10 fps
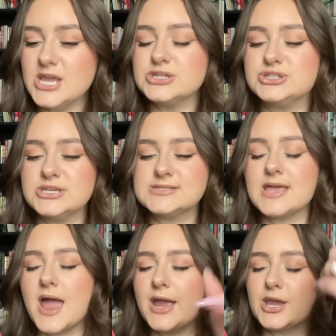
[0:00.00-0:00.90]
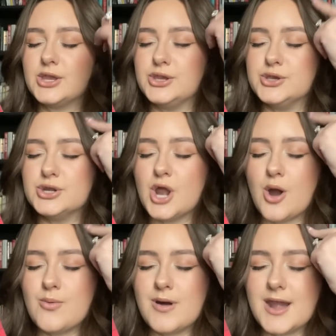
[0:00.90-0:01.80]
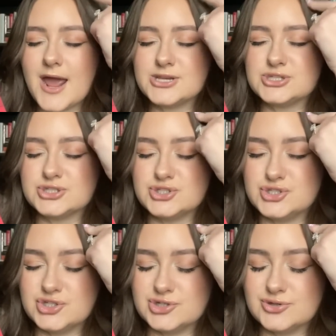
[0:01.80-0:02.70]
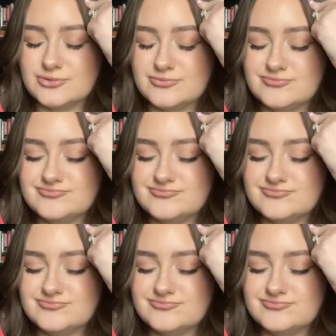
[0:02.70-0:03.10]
she's like, you know what I should do?